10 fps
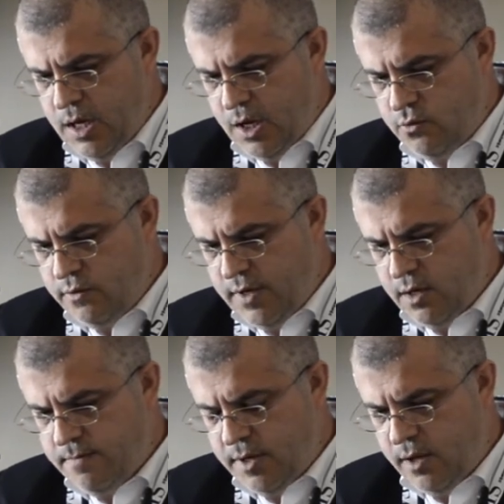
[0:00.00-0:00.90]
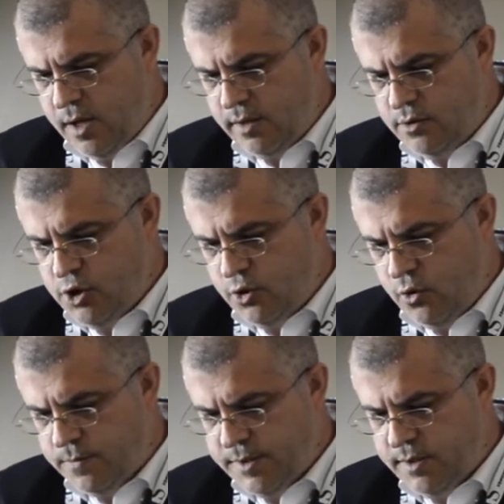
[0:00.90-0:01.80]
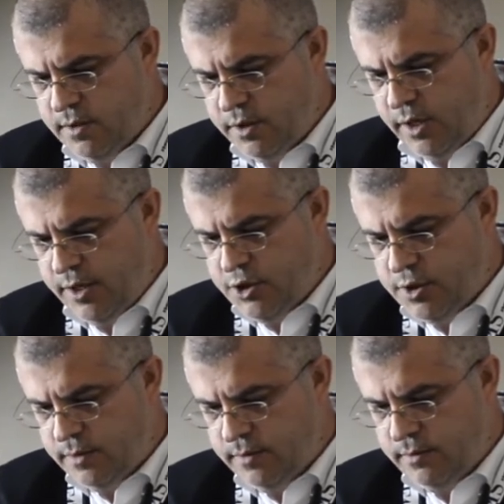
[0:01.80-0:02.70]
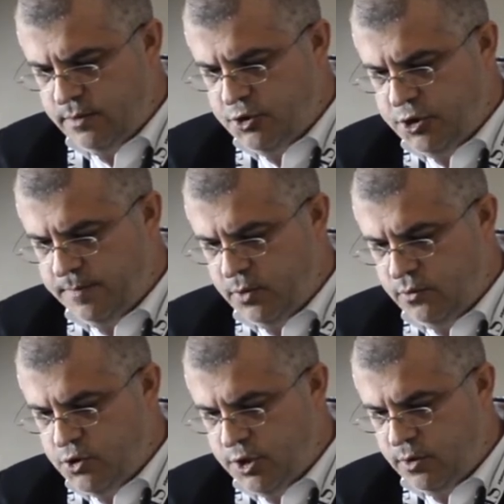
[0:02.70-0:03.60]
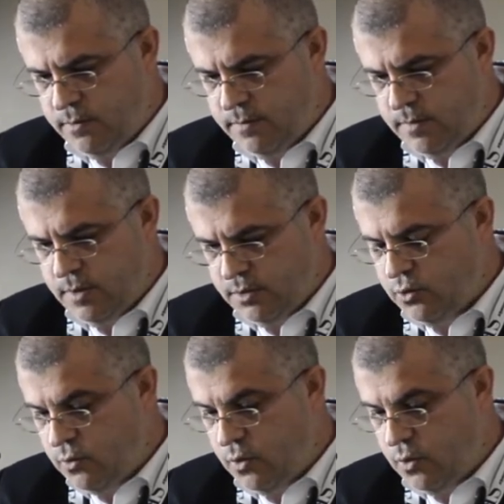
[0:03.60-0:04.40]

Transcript: How do we comprehend Jerome's relationship to